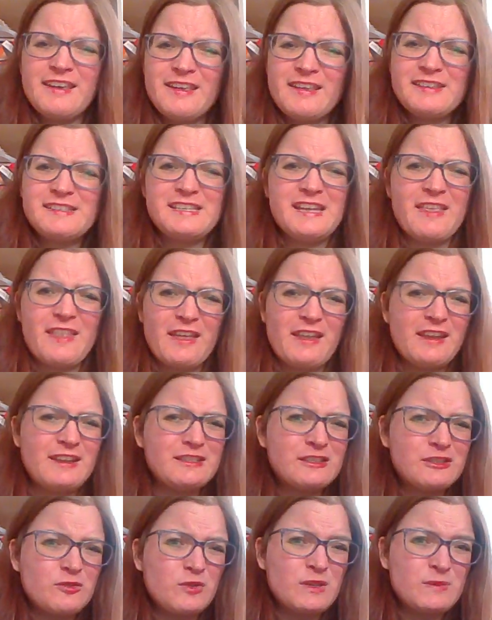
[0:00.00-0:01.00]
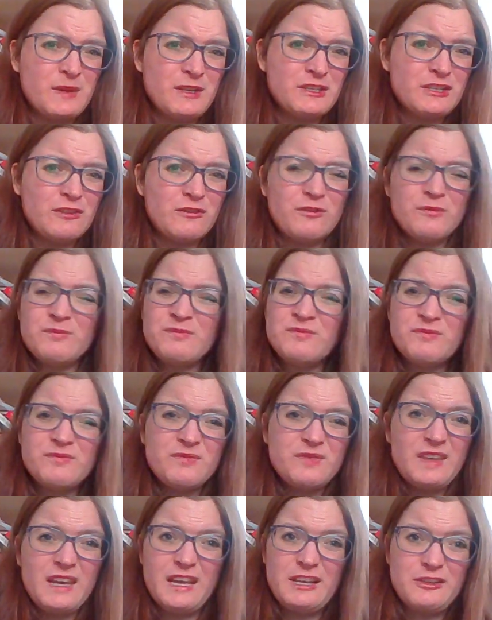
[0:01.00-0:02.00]
saying that it's too expensive,
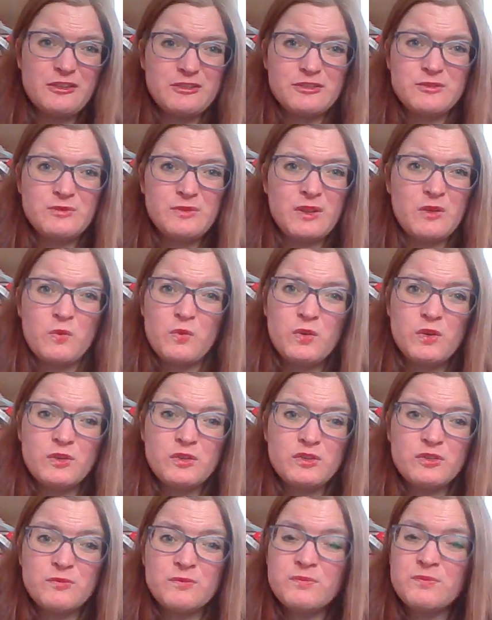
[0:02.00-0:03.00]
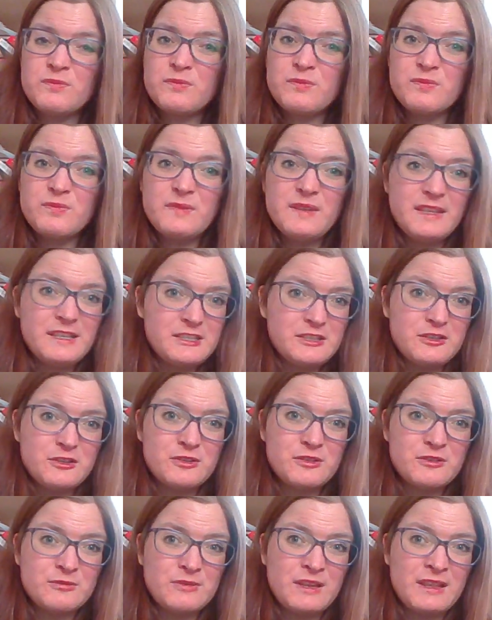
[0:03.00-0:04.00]
that doesn't really work. It's
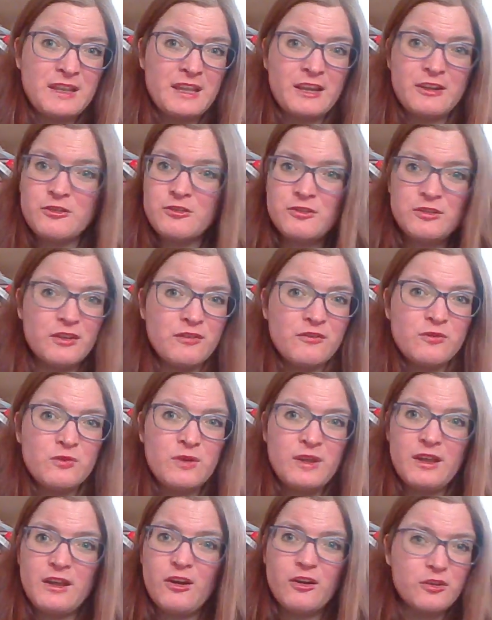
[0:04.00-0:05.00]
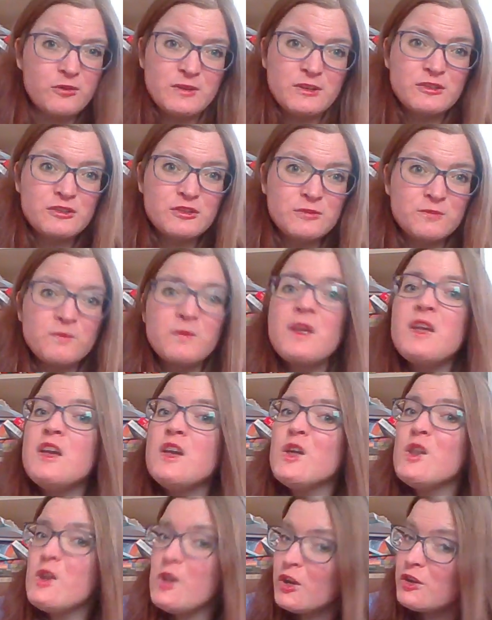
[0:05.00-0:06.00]
not really a good enough argument.
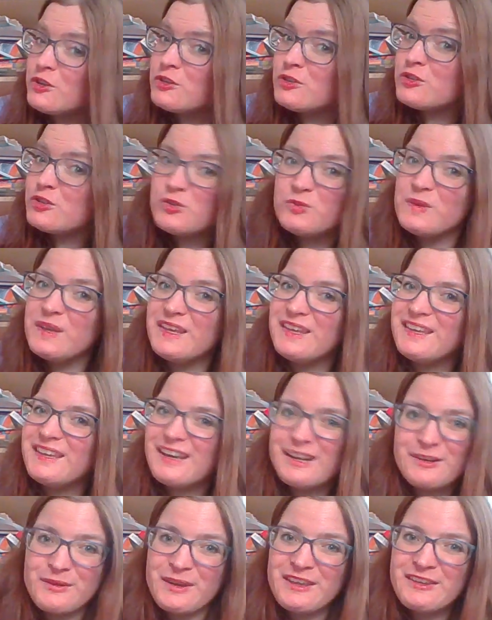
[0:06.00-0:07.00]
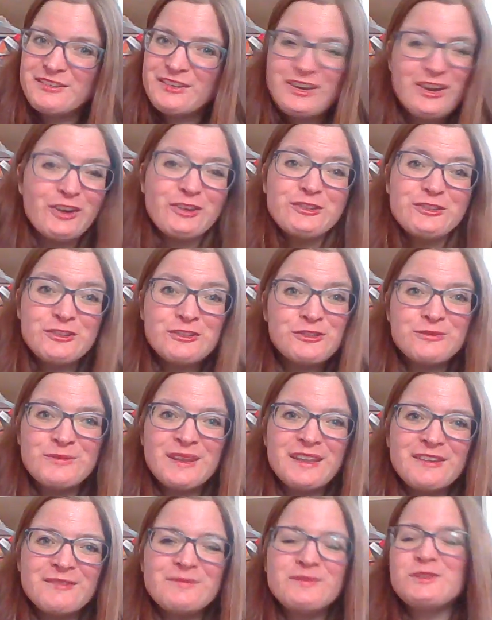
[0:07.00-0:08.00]
Not to me, anyway, not to
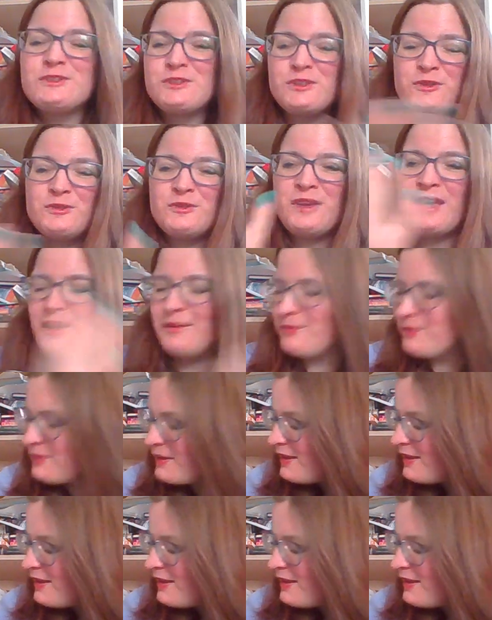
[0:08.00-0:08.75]
me. So, yeah.